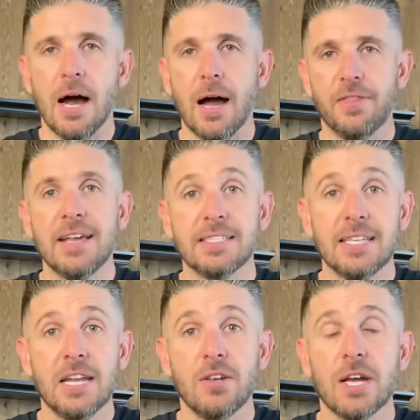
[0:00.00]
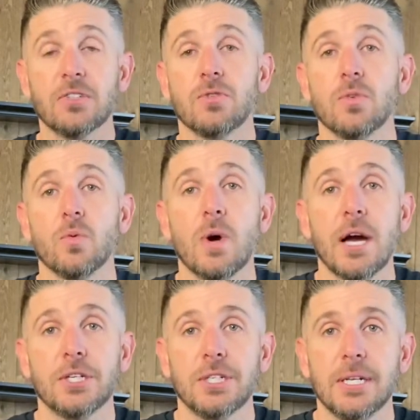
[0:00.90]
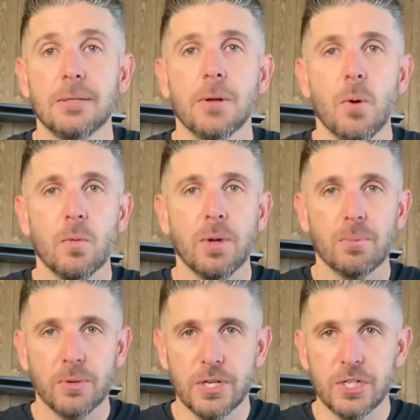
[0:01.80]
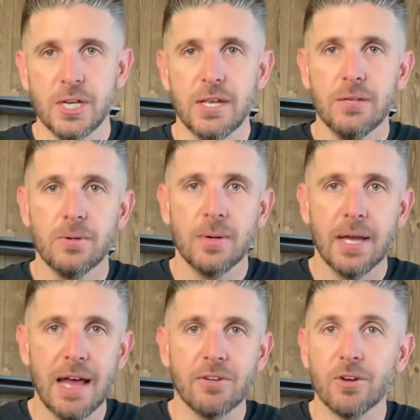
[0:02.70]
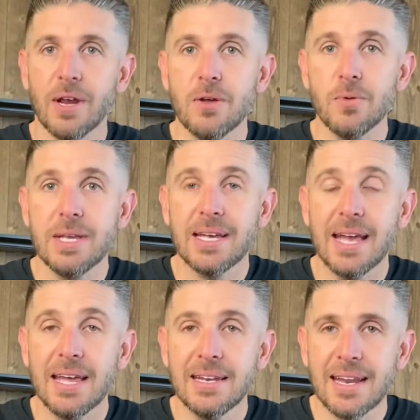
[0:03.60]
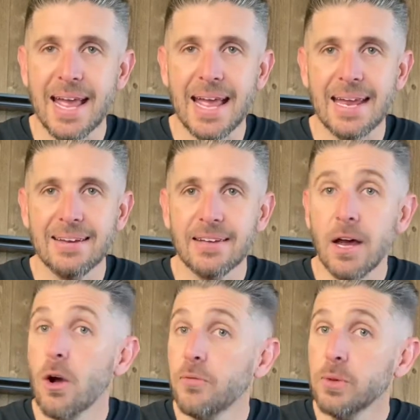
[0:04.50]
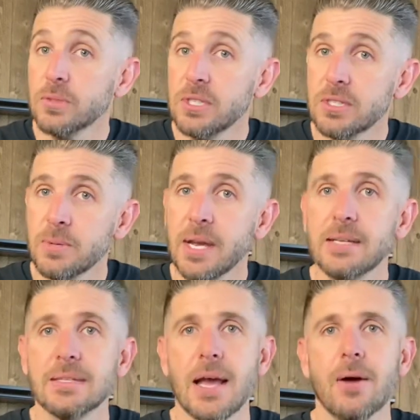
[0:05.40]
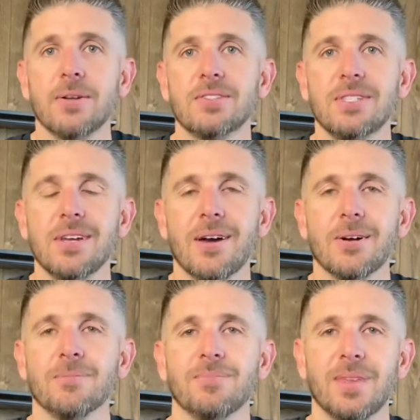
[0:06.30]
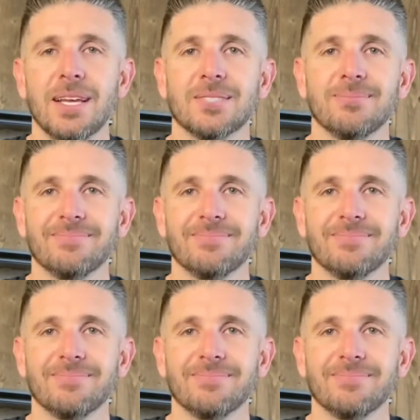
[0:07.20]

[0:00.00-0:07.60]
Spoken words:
thanks again, you guys, for watching. We appreciate you. Have a great weekend, and hopefully we'll see some of you guys out at Sea Otter. Thanks.